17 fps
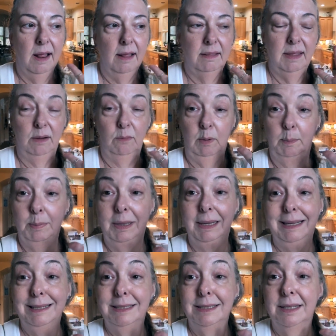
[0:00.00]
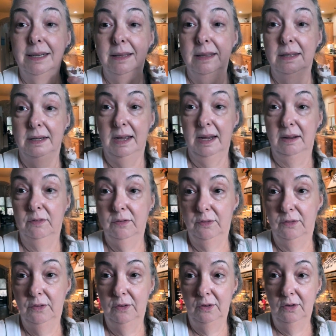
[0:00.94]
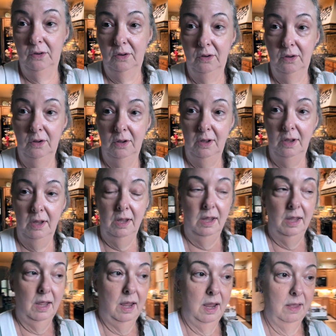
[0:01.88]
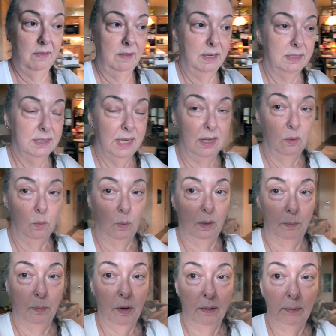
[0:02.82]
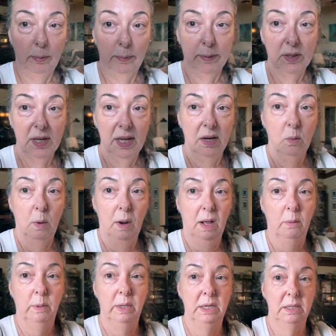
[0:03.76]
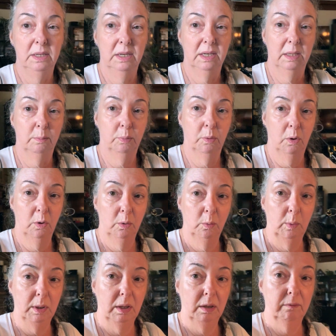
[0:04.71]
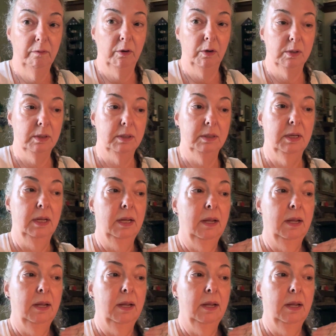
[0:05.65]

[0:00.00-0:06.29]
They replaced the knife, and they said it will probably take a while. We need to get the broken one in first